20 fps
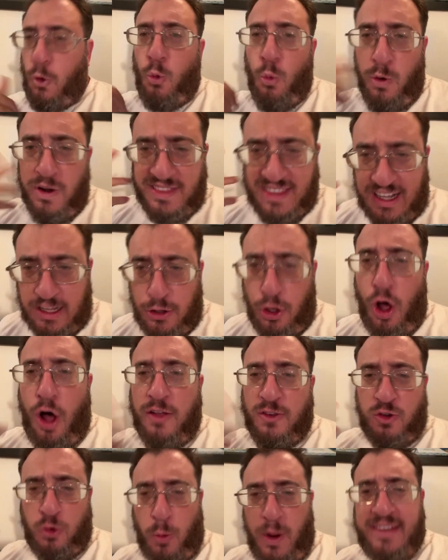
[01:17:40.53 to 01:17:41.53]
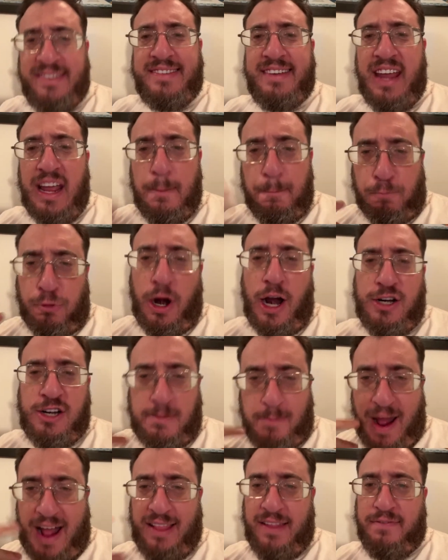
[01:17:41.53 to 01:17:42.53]
with the Clausewitzian
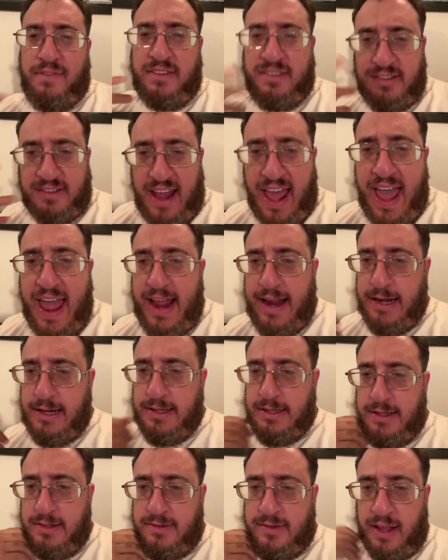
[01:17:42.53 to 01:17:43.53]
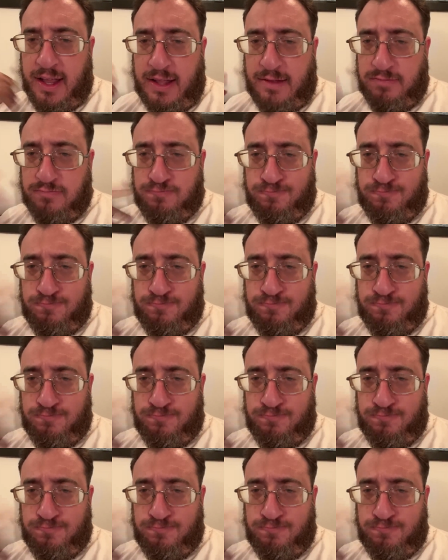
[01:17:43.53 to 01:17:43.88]
Prussian model of the state, it's like